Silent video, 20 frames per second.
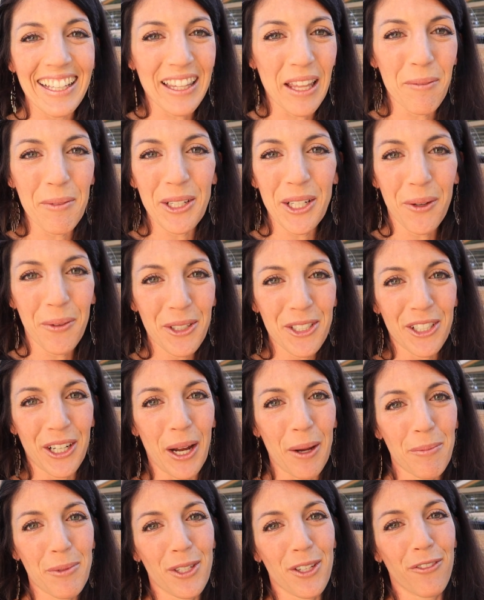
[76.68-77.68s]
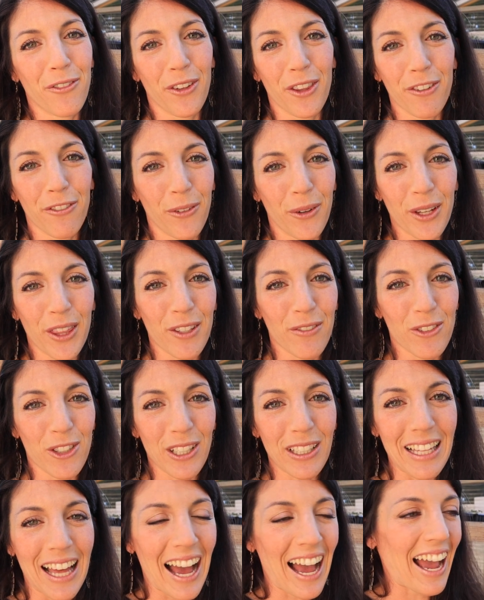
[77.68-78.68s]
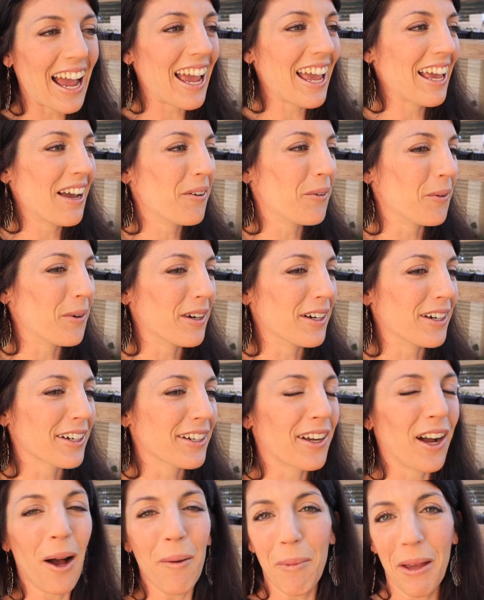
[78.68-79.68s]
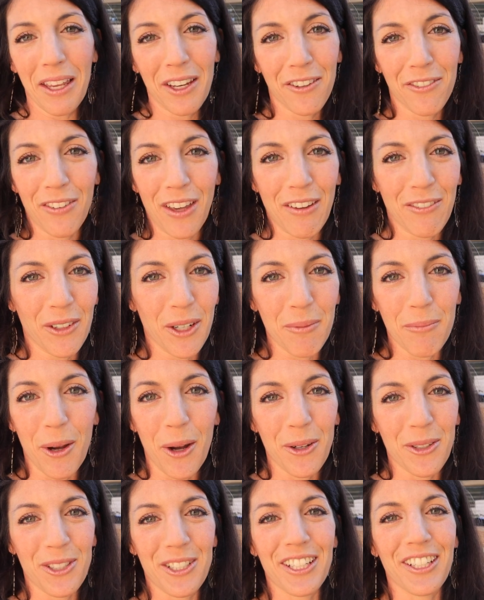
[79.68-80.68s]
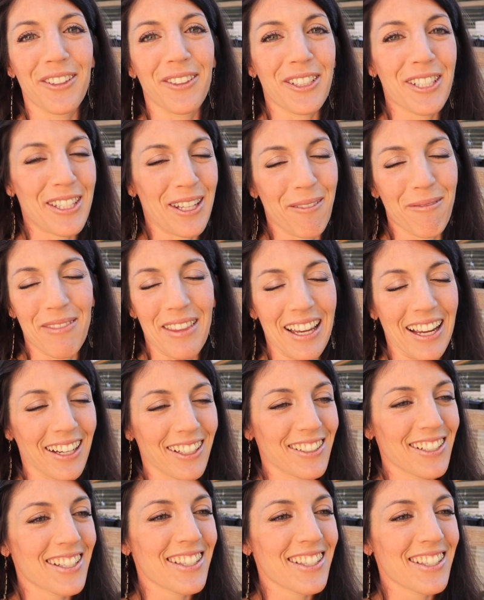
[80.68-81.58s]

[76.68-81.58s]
and let me know what you're up to for the fourth of July, or comment your favorite emoji or something,